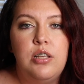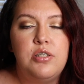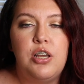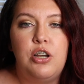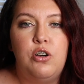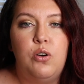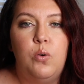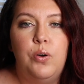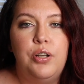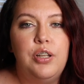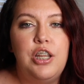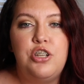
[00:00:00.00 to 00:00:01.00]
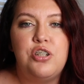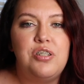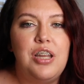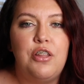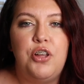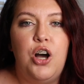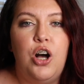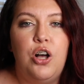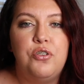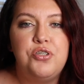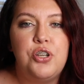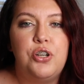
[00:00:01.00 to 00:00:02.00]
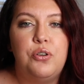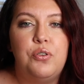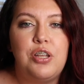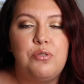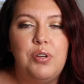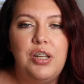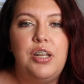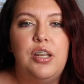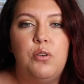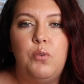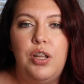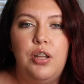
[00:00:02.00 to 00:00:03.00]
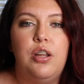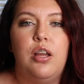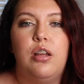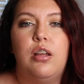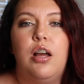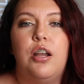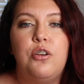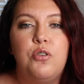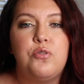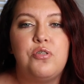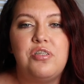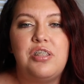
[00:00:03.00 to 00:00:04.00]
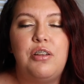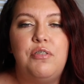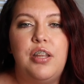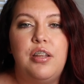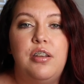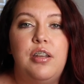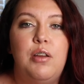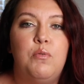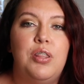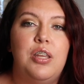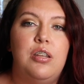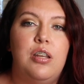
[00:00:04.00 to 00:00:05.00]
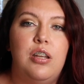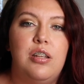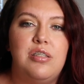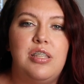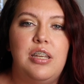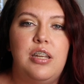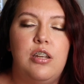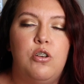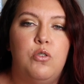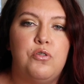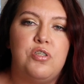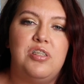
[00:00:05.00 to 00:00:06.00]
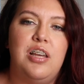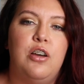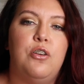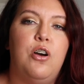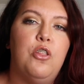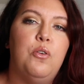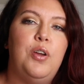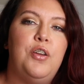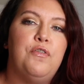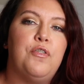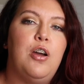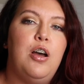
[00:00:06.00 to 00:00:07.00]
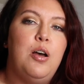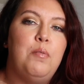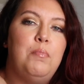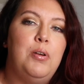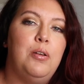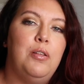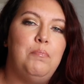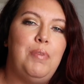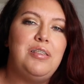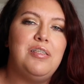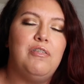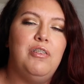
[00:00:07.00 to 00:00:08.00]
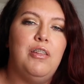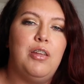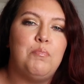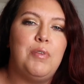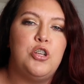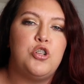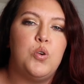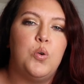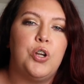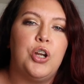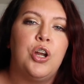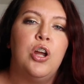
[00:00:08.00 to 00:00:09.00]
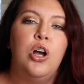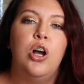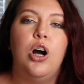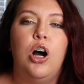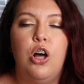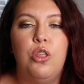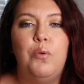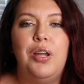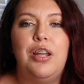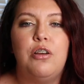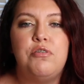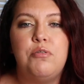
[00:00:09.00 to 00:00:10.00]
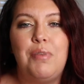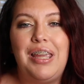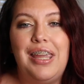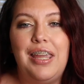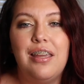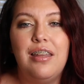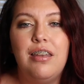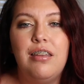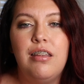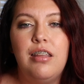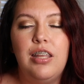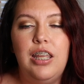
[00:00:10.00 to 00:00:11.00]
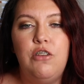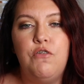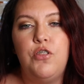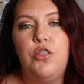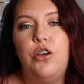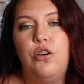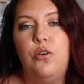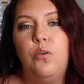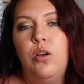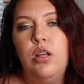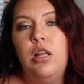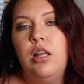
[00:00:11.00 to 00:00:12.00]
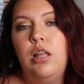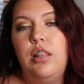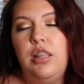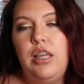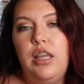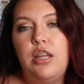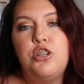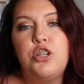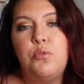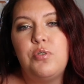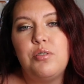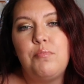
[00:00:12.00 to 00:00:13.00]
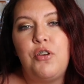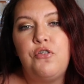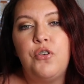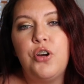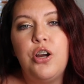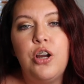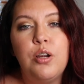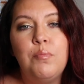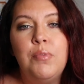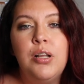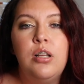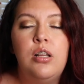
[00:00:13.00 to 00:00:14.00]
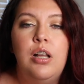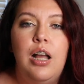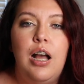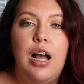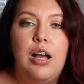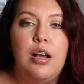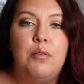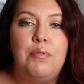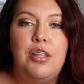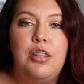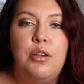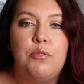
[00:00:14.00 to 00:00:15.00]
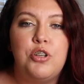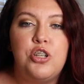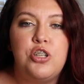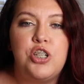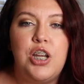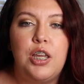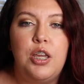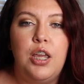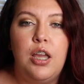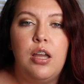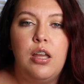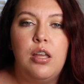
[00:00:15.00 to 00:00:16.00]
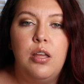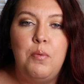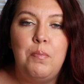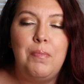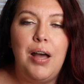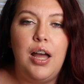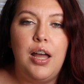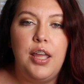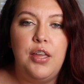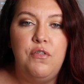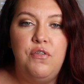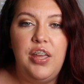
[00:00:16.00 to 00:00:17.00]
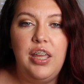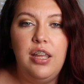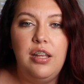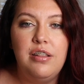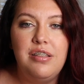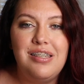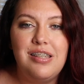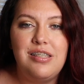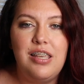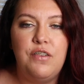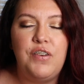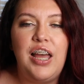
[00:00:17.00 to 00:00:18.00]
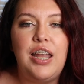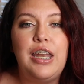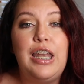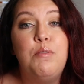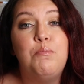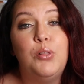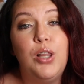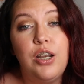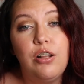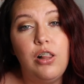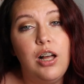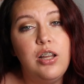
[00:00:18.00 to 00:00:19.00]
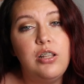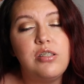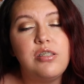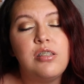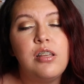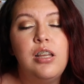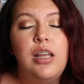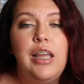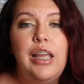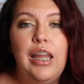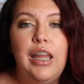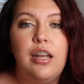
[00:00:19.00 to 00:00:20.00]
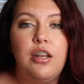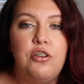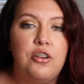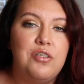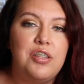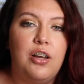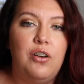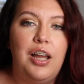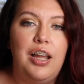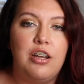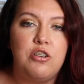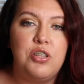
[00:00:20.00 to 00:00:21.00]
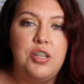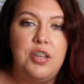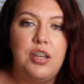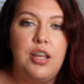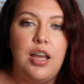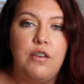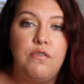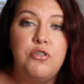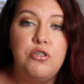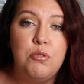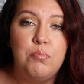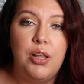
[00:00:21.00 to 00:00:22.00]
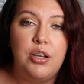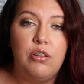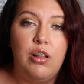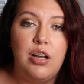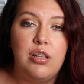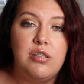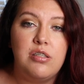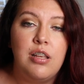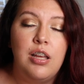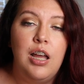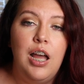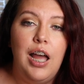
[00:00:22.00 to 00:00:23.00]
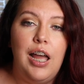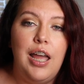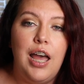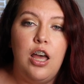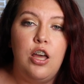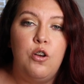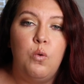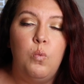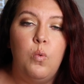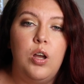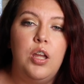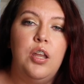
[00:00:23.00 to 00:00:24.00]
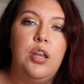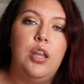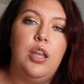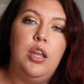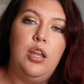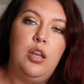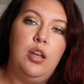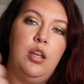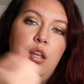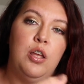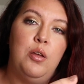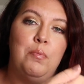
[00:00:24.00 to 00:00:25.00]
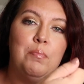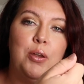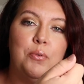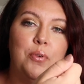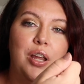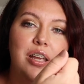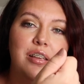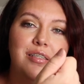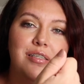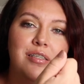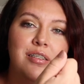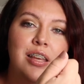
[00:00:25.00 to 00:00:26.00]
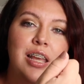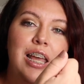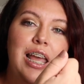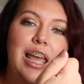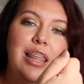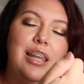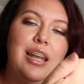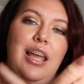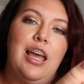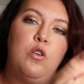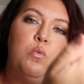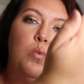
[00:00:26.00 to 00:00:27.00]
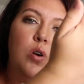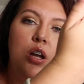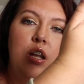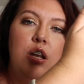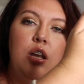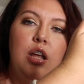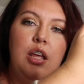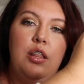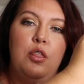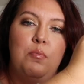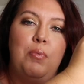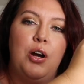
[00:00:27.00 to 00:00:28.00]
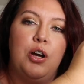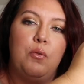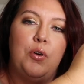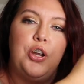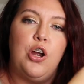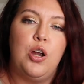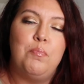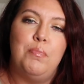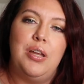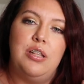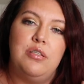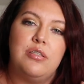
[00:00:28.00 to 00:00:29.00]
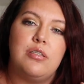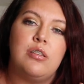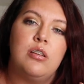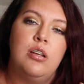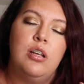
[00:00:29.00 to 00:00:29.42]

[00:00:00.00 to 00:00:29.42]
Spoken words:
So it's just down the hall. So that's what I did. I went and got an ultrasound done. And what they did is they did an ultrasound all the way from basically like my shoulder all the way down to my hand, even though the issue was in my forearm. And they were just checking my veins to see if I had any blood clots. And it turns out I actually did have 2 blood clots. I had one in my wrist, and then I had one in the part where your arm bends.